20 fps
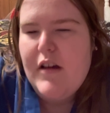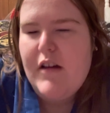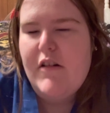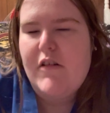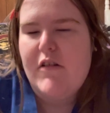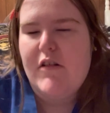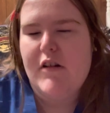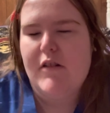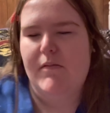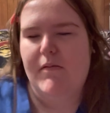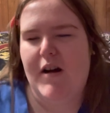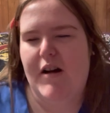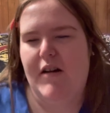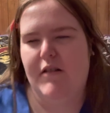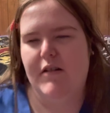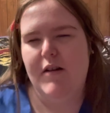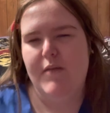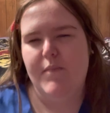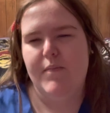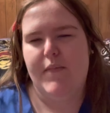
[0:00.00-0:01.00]
or
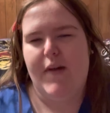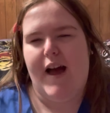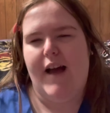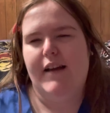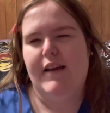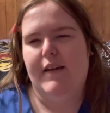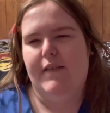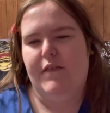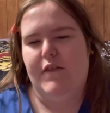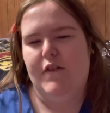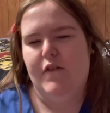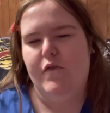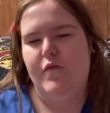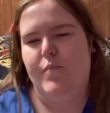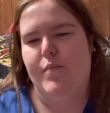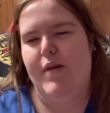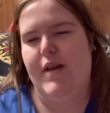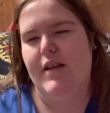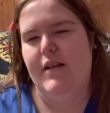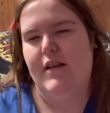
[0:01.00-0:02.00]
welcome back if you've
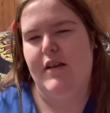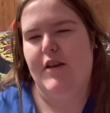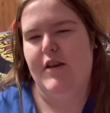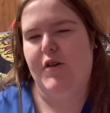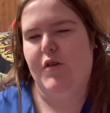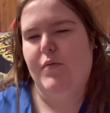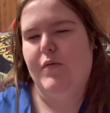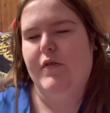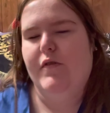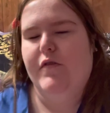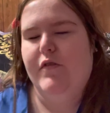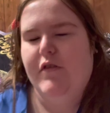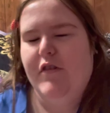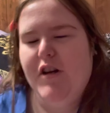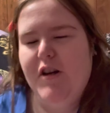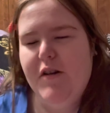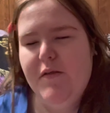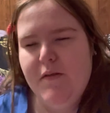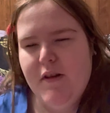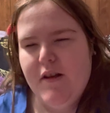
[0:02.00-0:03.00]
been here
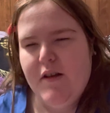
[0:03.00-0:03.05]
before.